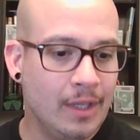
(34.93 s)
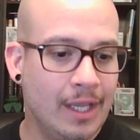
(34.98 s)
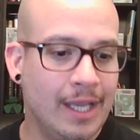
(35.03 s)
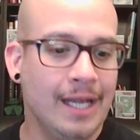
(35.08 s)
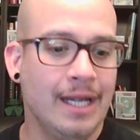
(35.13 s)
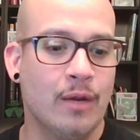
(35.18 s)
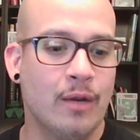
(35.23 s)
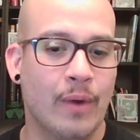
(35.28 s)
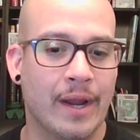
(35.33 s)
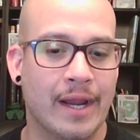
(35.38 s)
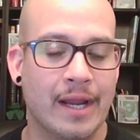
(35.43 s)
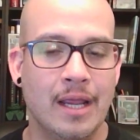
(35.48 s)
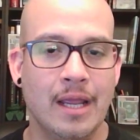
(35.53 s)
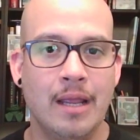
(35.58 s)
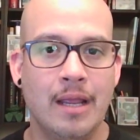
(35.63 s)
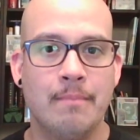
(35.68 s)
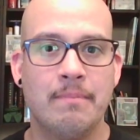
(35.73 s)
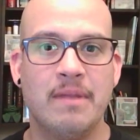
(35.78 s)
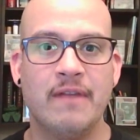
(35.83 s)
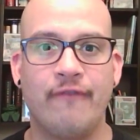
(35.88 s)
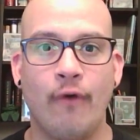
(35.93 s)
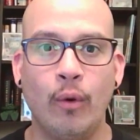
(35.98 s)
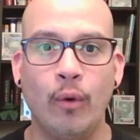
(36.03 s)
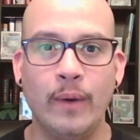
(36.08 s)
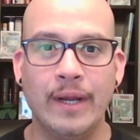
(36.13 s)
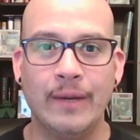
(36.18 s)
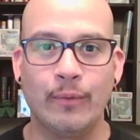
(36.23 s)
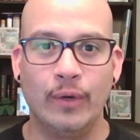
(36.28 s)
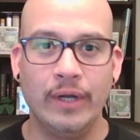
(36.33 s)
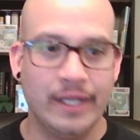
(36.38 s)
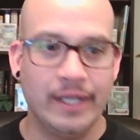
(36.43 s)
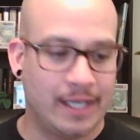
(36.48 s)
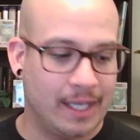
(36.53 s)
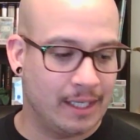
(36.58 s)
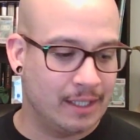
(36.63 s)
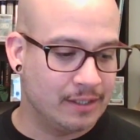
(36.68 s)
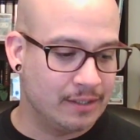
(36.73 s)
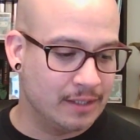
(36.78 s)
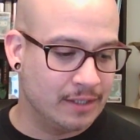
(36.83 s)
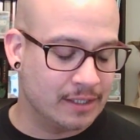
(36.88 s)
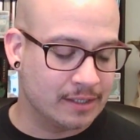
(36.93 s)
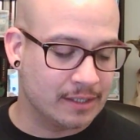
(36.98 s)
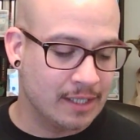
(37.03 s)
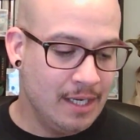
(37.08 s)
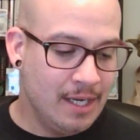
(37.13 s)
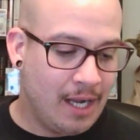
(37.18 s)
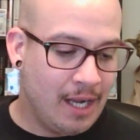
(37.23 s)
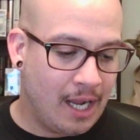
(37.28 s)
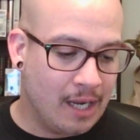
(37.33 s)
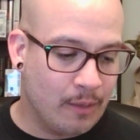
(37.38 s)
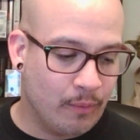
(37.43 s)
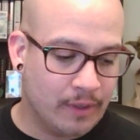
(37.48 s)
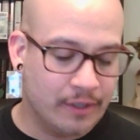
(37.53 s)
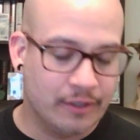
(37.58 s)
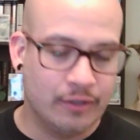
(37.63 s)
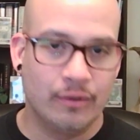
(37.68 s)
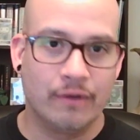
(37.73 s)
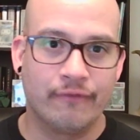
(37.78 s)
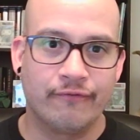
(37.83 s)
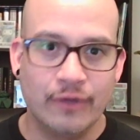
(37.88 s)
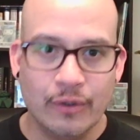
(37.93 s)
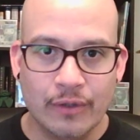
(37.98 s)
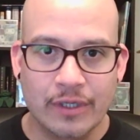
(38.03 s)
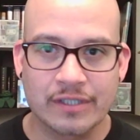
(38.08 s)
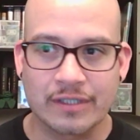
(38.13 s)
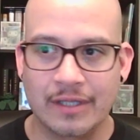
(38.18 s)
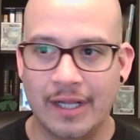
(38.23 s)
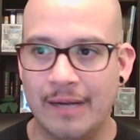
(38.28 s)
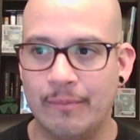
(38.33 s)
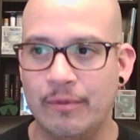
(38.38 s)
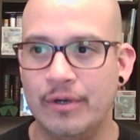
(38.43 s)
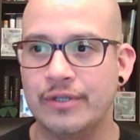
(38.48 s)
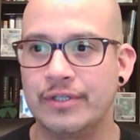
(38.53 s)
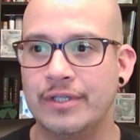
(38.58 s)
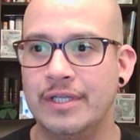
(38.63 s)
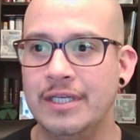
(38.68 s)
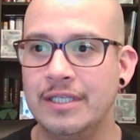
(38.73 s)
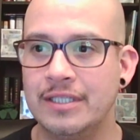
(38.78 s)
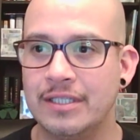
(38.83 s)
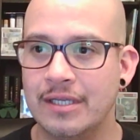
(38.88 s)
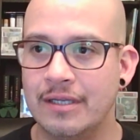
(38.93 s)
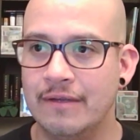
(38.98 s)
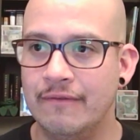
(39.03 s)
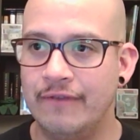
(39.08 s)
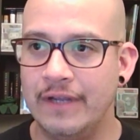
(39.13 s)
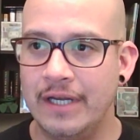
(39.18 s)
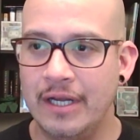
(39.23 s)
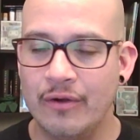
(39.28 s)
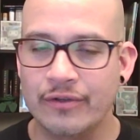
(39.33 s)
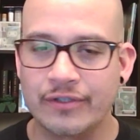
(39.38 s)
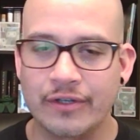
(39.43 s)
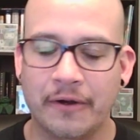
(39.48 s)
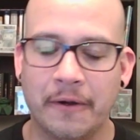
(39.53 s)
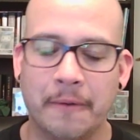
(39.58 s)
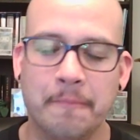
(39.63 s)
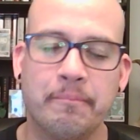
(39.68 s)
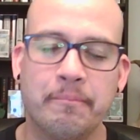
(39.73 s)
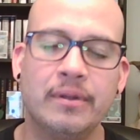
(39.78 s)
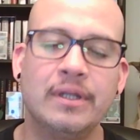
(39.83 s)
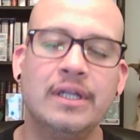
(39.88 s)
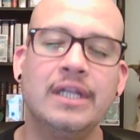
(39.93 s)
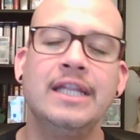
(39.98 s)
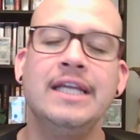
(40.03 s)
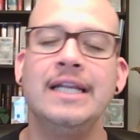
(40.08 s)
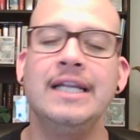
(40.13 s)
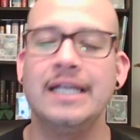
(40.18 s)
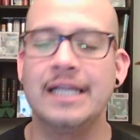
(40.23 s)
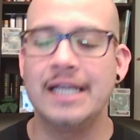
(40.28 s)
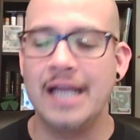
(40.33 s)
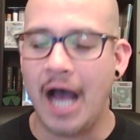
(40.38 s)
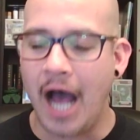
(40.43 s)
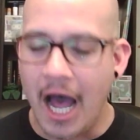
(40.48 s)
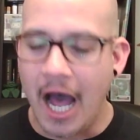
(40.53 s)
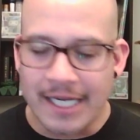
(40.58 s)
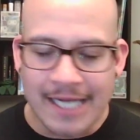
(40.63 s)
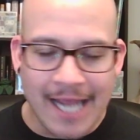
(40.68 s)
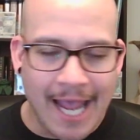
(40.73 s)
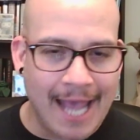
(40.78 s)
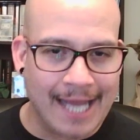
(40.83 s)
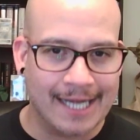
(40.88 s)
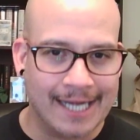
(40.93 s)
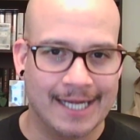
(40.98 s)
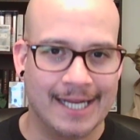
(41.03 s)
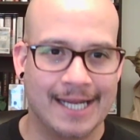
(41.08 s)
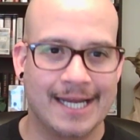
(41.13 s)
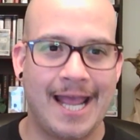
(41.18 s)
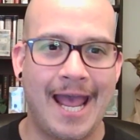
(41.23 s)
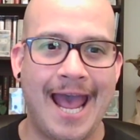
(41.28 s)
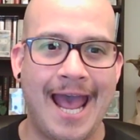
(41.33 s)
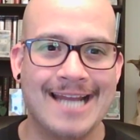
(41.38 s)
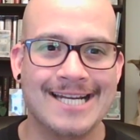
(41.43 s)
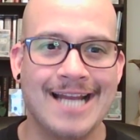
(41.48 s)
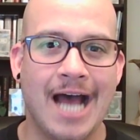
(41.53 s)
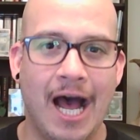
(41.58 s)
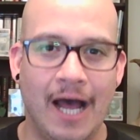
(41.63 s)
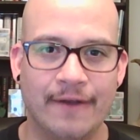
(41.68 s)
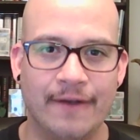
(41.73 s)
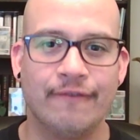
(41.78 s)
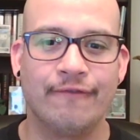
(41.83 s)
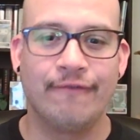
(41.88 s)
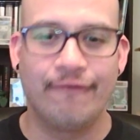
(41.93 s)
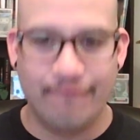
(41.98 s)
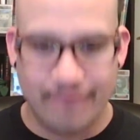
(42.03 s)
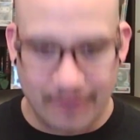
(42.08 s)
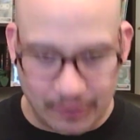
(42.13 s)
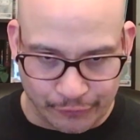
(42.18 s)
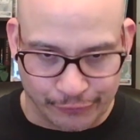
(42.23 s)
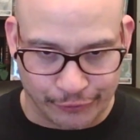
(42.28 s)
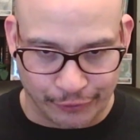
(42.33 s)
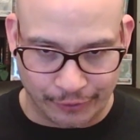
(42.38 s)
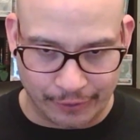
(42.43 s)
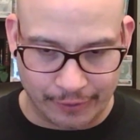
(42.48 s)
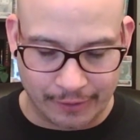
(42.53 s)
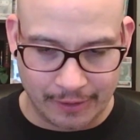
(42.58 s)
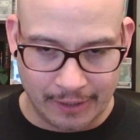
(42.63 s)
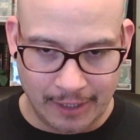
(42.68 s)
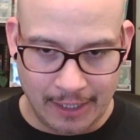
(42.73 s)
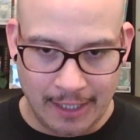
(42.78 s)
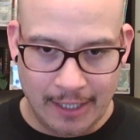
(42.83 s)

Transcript: Anyway, before we really get into this, I want to do a few disclaimers. These videos are completely unedited and unfiltered.